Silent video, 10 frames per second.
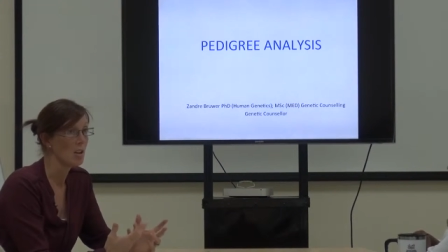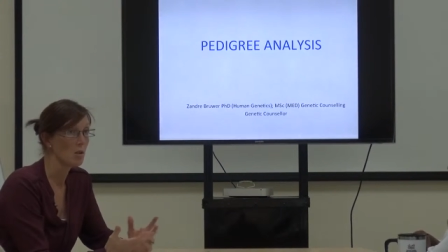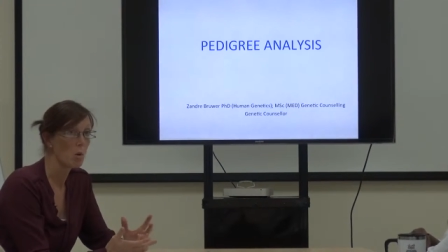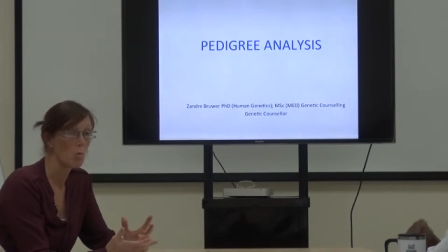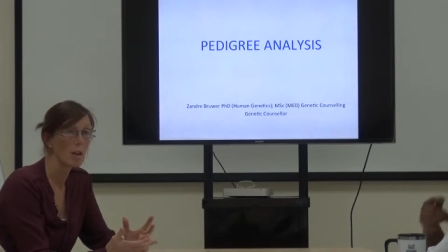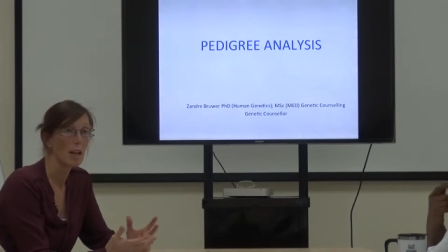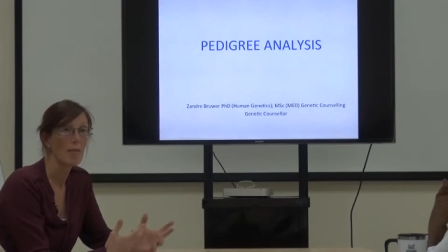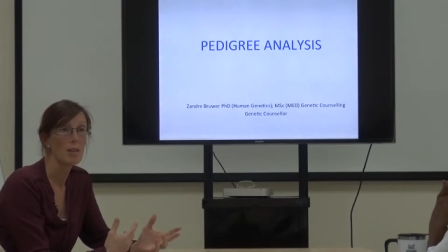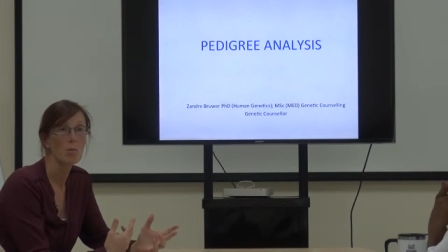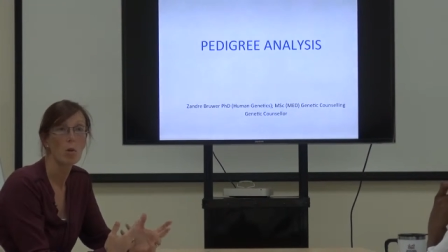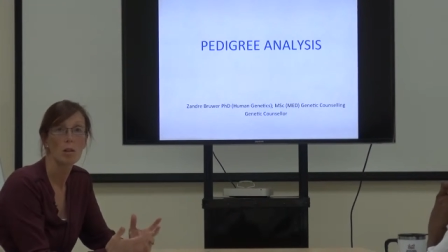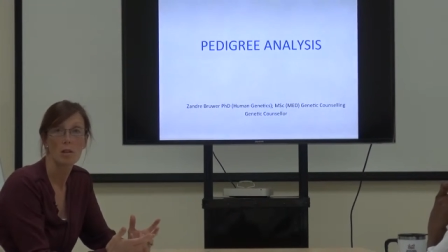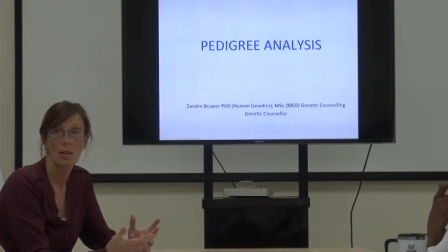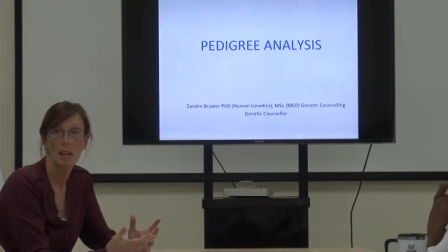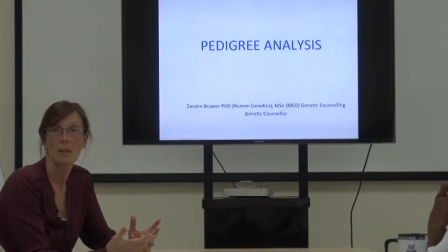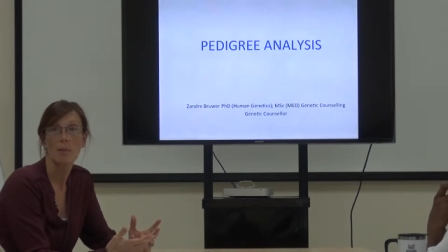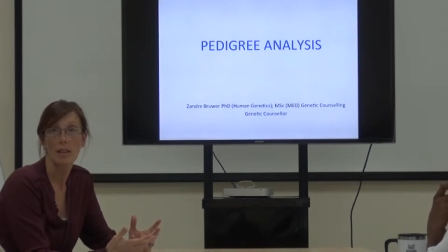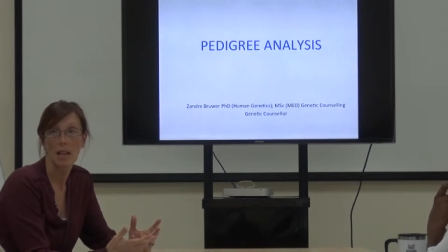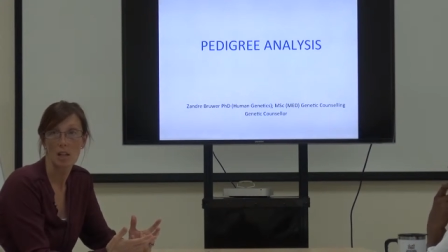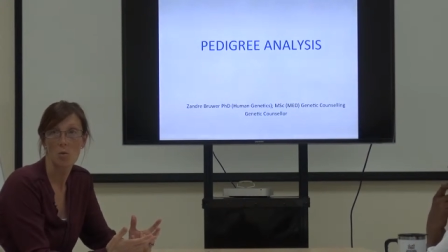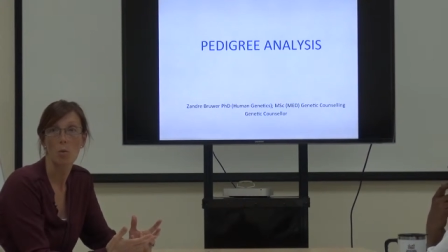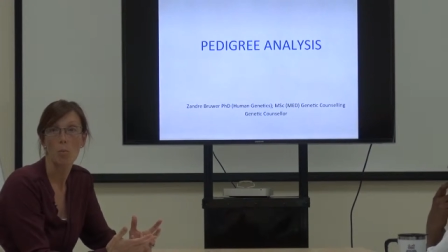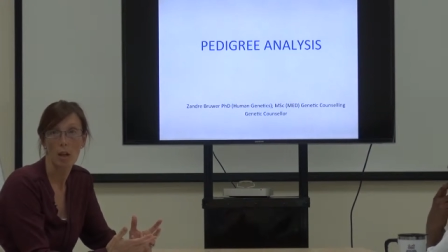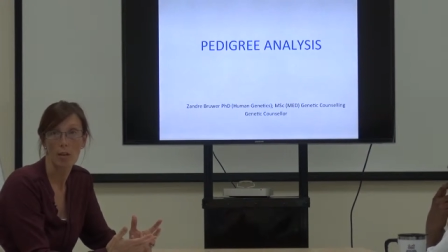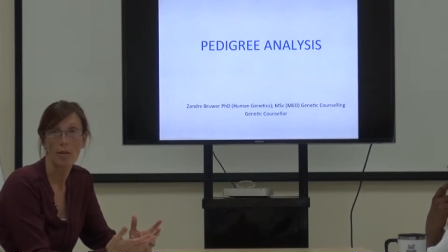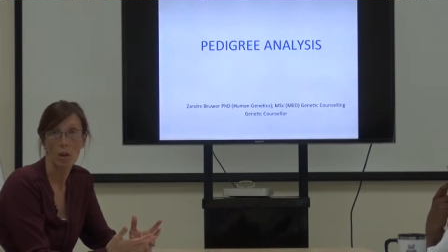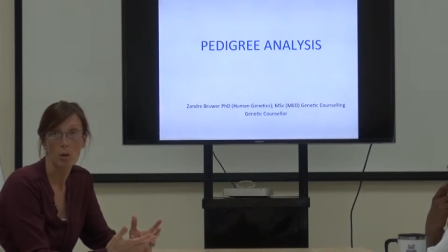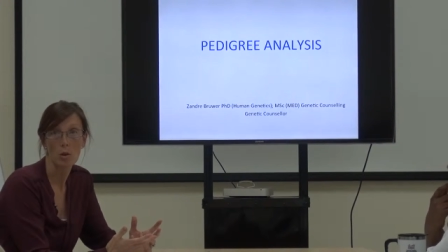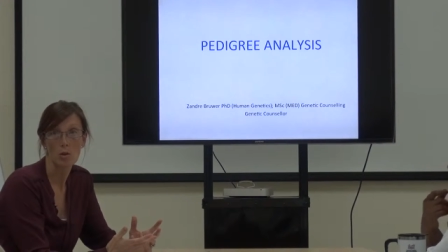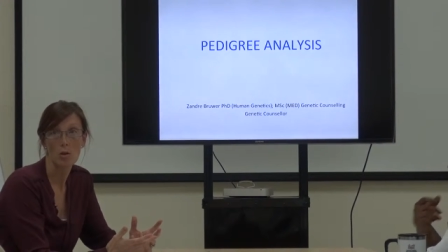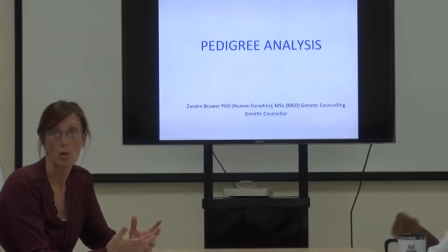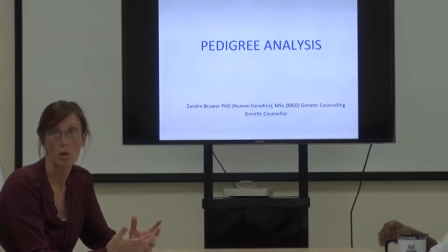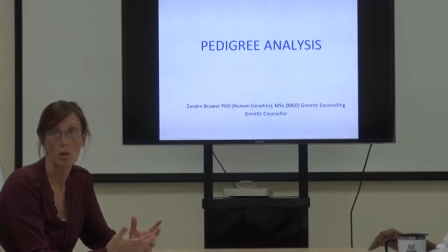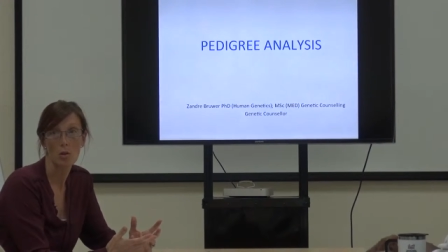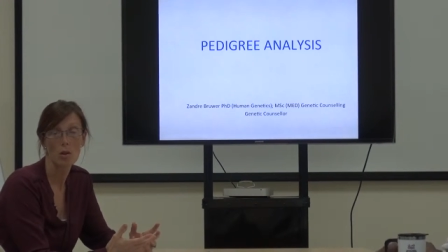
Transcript: so what we cover is what the expectation would be of you to do.